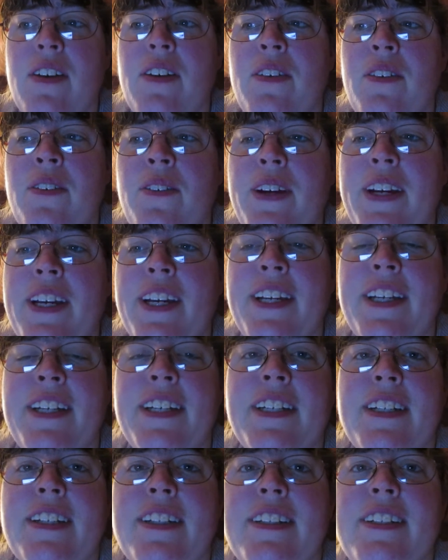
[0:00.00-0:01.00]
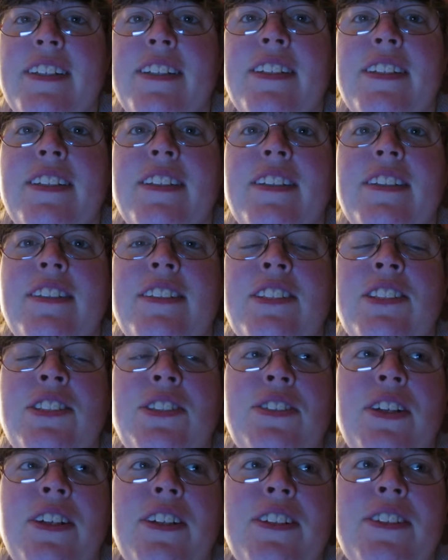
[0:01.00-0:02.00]
We
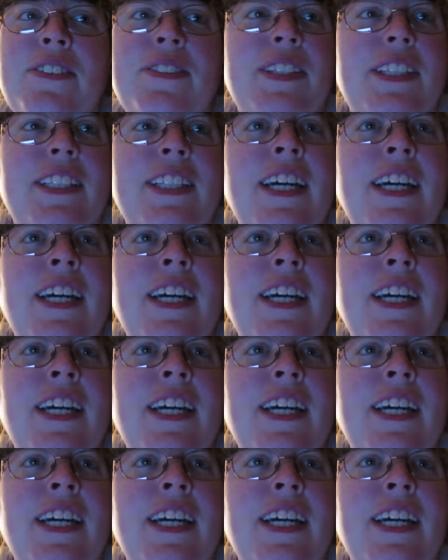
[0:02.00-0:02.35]
struggle with